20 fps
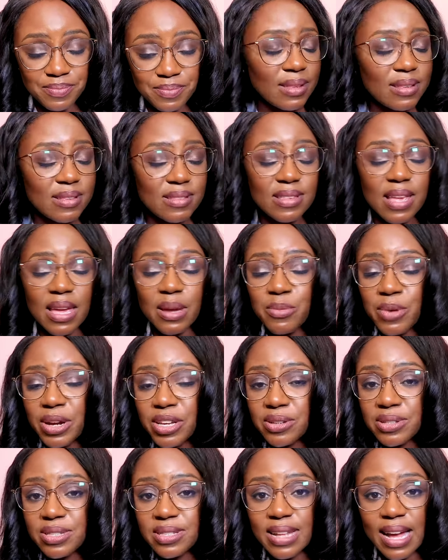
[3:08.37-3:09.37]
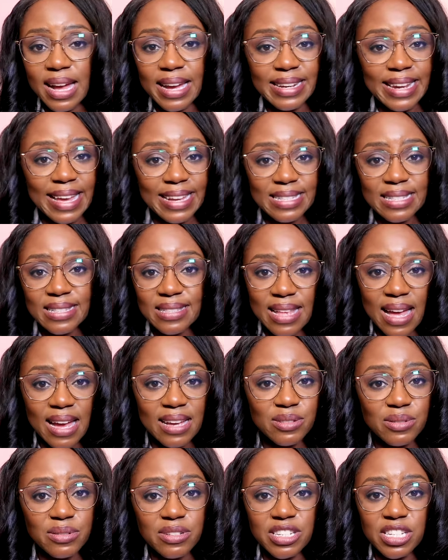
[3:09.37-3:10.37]
The same way you start an
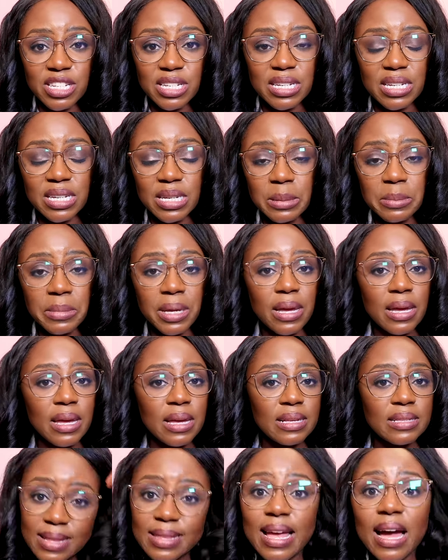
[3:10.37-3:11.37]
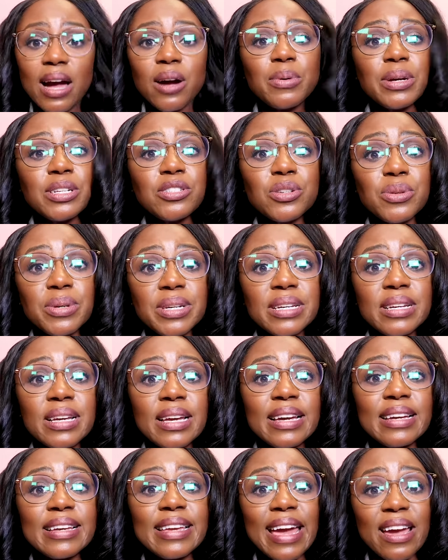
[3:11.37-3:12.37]
exercise regime, now we're
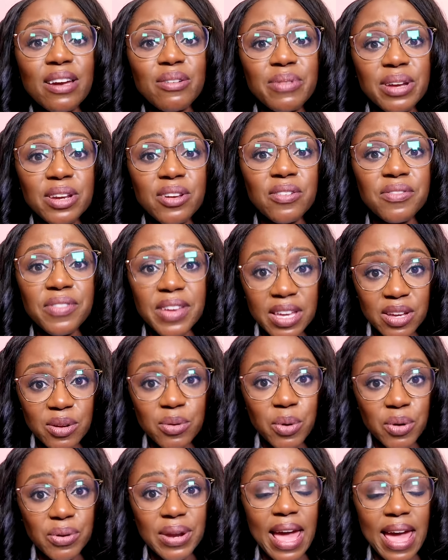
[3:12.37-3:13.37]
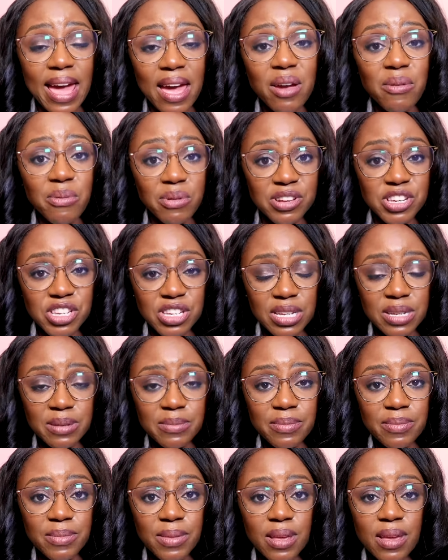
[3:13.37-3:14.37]
doing a get rid of ingrown hair
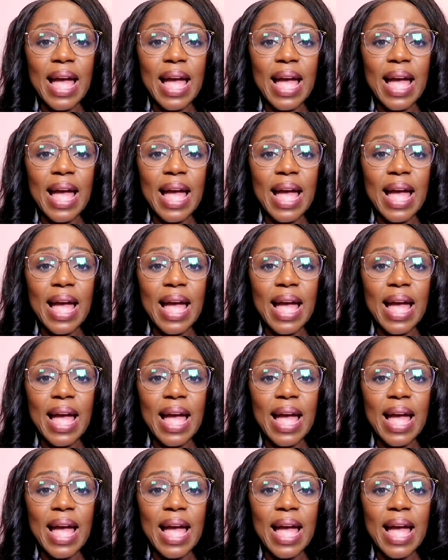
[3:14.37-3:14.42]
regime.